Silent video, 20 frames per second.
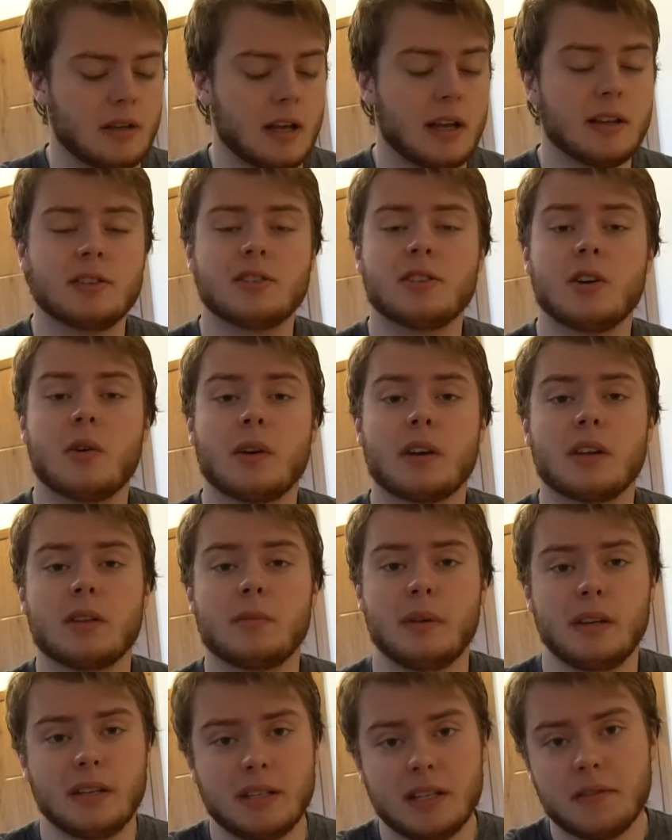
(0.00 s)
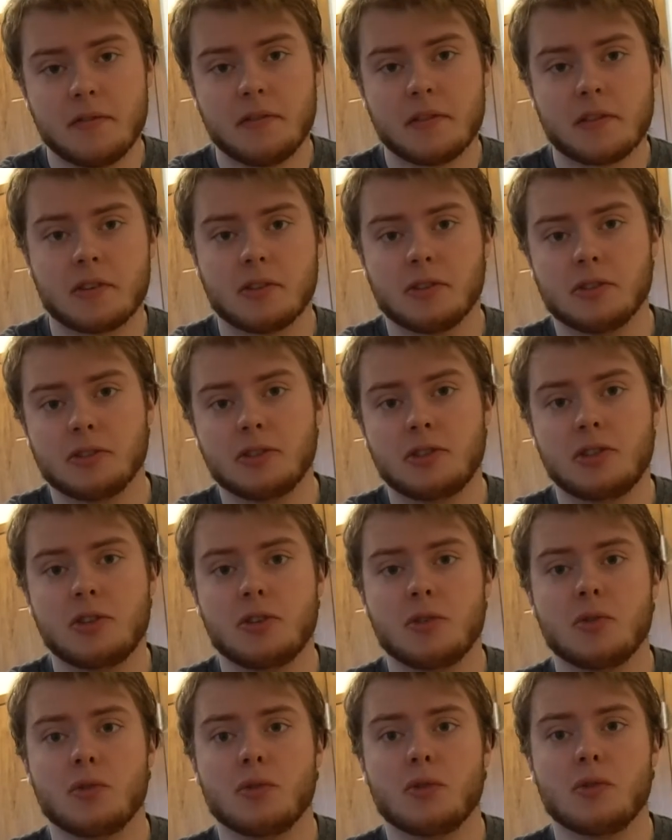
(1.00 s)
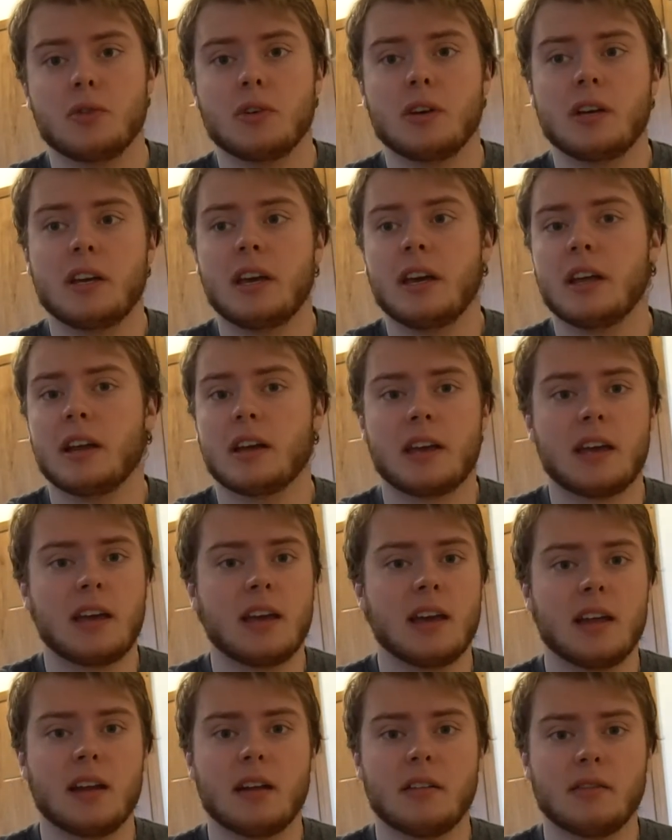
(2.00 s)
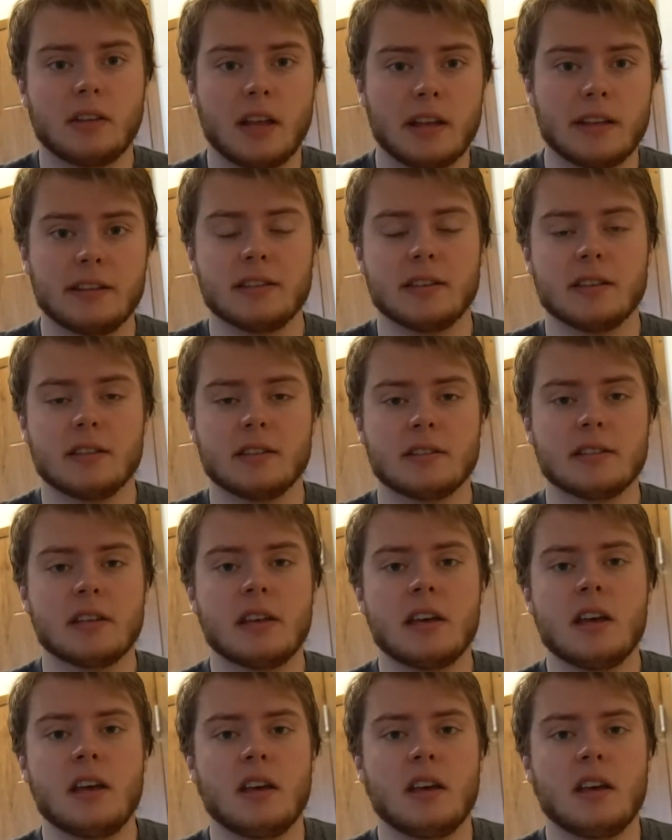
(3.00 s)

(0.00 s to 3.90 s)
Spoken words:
And so it can be difficult to get a kit of lenses